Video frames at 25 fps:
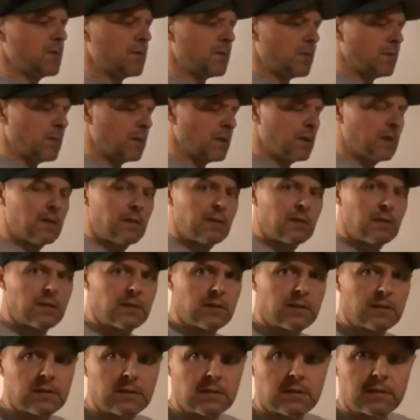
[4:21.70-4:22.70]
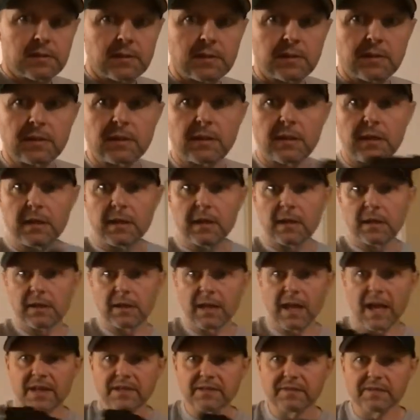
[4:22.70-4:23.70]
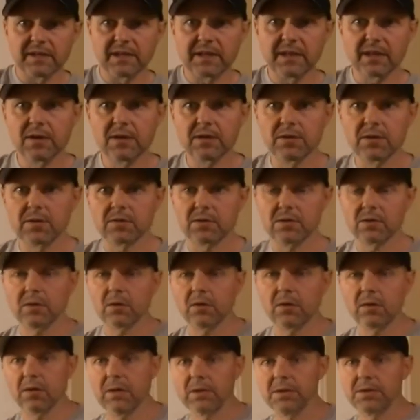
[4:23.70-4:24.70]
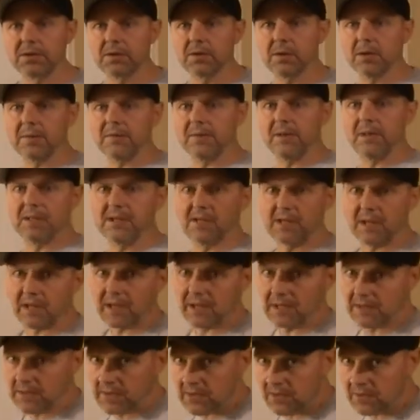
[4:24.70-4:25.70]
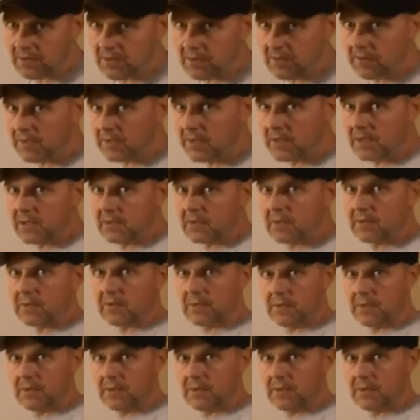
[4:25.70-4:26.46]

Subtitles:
them. In last video you saw, I shot my second doe of the year